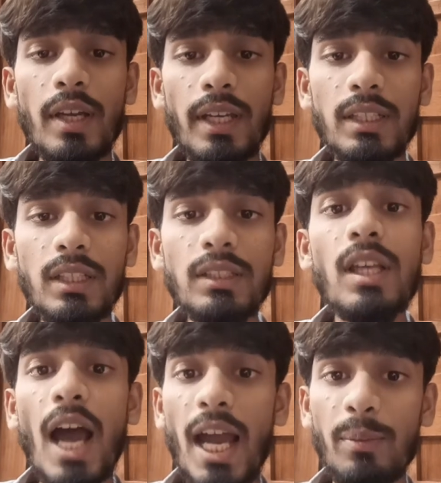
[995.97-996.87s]
Next is
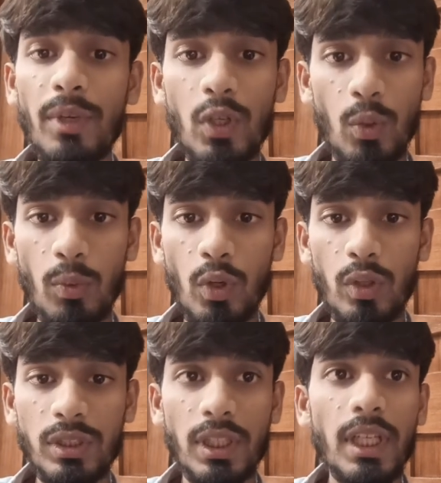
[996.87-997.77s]
hybrid
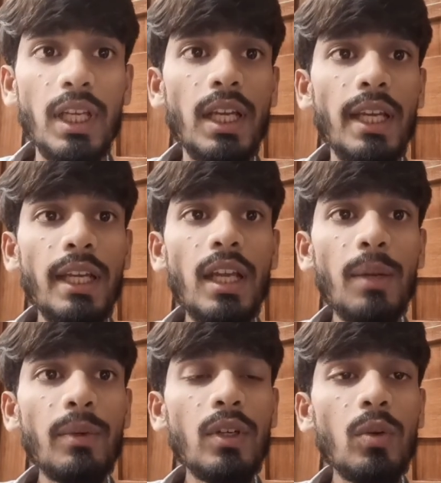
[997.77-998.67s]
topology. In
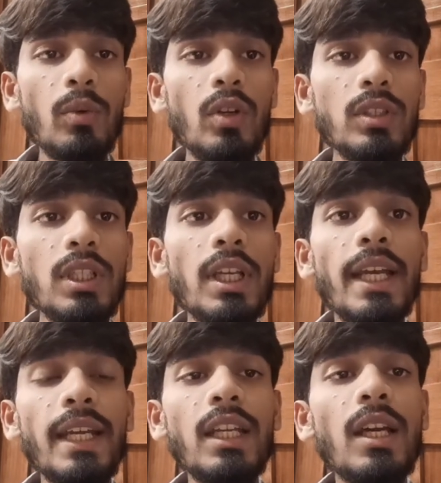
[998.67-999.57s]
hybrid
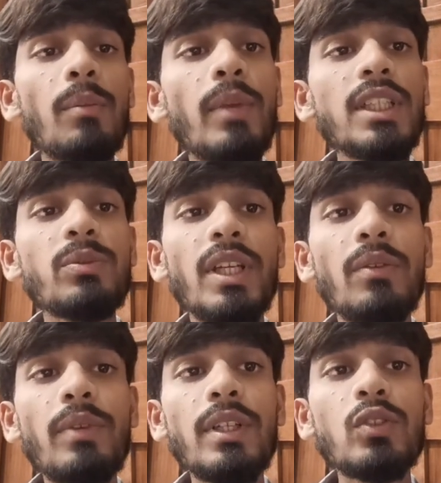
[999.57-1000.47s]
topology, it combines
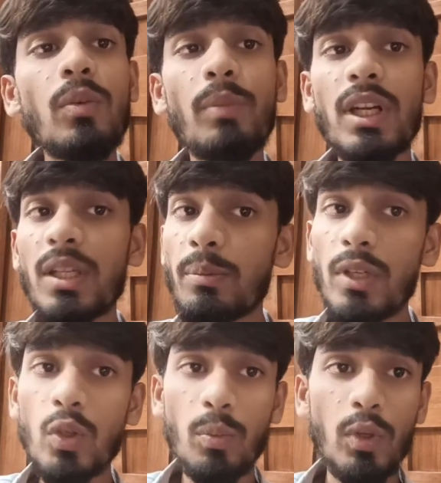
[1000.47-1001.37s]
benefits of
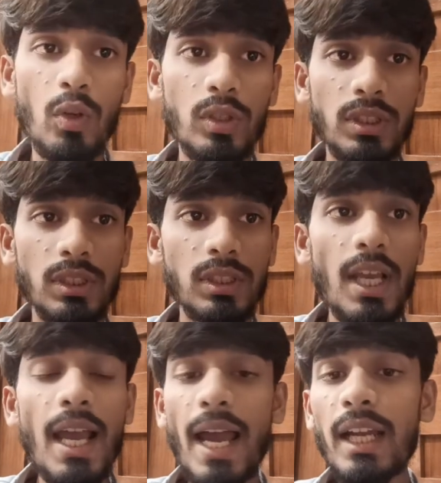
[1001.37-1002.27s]
multiple topologies
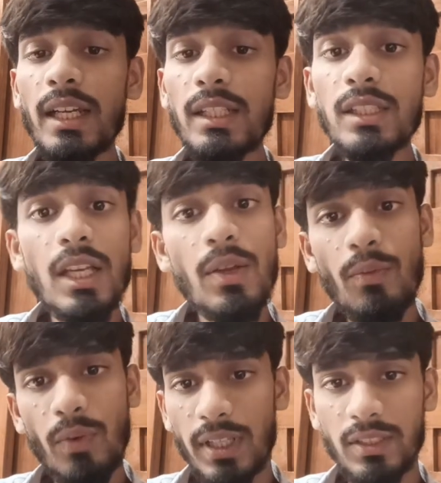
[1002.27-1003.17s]
and it is
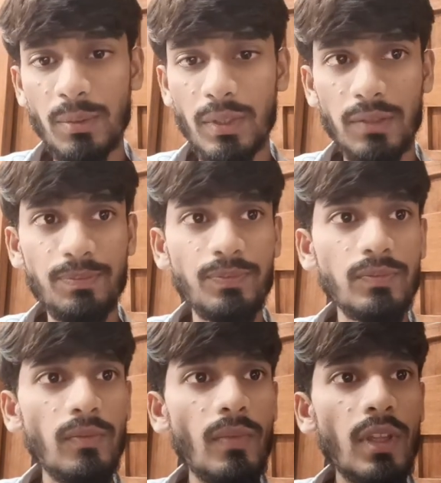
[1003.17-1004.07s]
flexible.
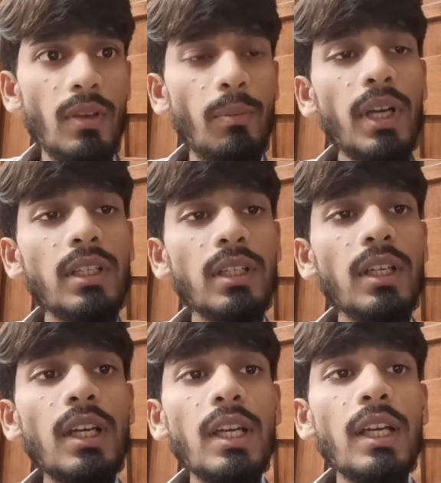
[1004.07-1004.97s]
But
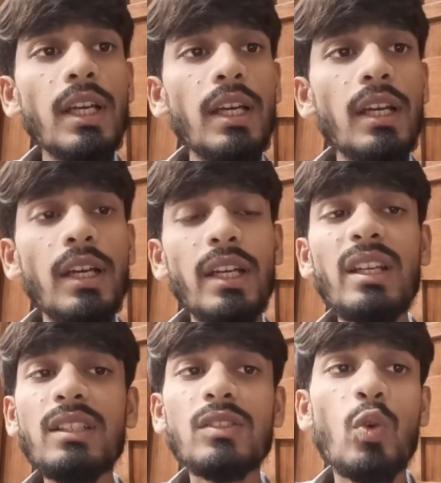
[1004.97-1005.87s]
it
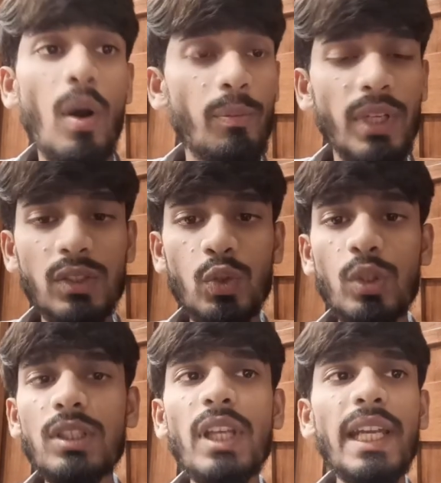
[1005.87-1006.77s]
is complex to
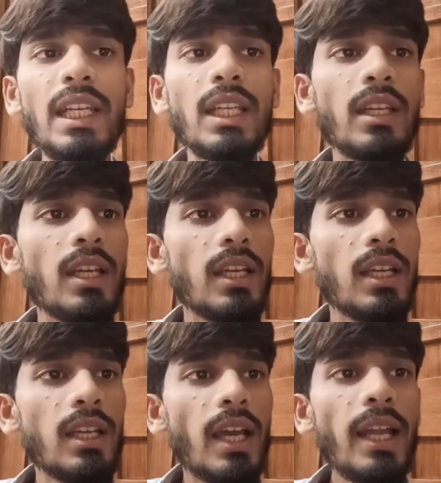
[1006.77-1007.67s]
design
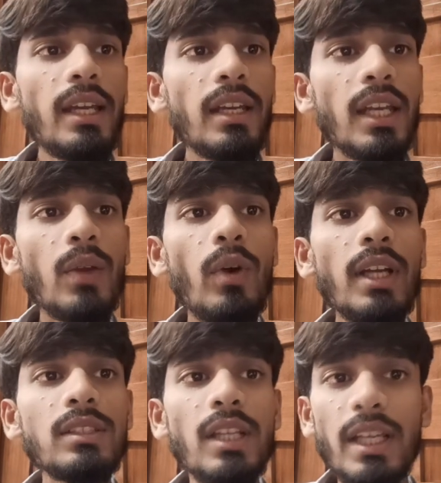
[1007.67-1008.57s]
and it
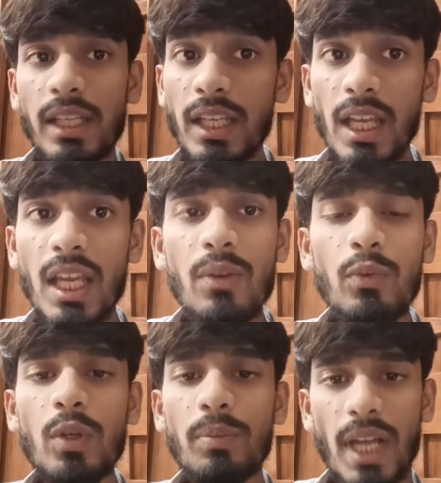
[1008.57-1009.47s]
requires
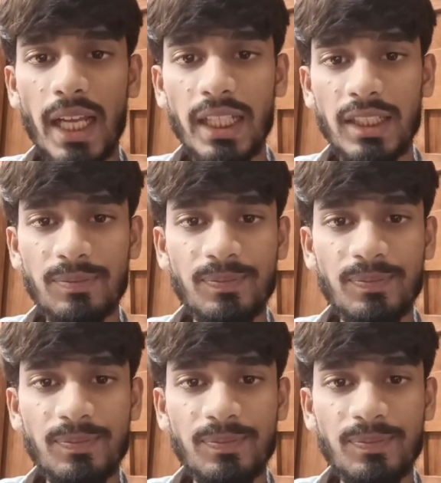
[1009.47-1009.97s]
careful planning.